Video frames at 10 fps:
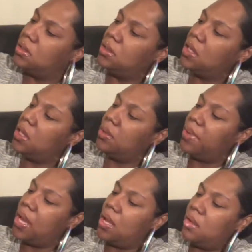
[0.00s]
Jingle
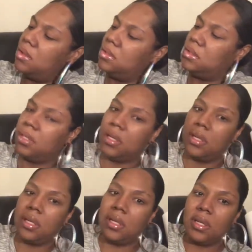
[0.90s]
Bells,
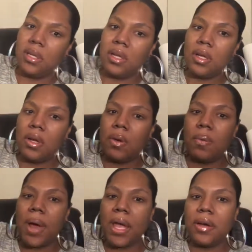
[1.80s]

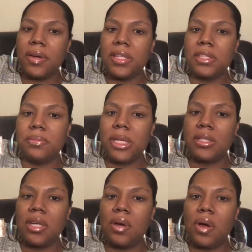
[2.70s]
White Christmas,
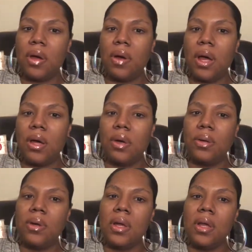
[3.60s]
Ho Ho
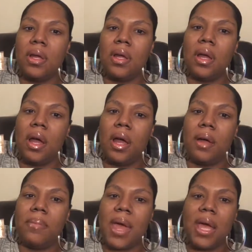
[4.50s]
Ho,
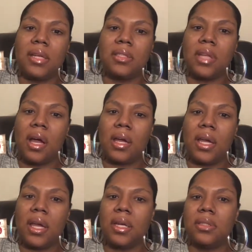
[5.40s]
Hang
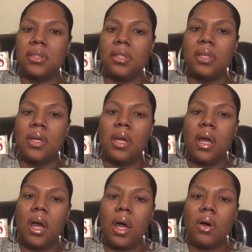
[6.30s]
Stockings,
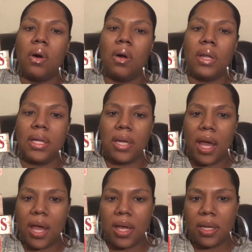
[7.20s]
Oh Holy
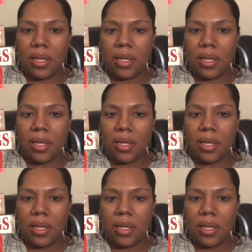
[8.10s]
Night,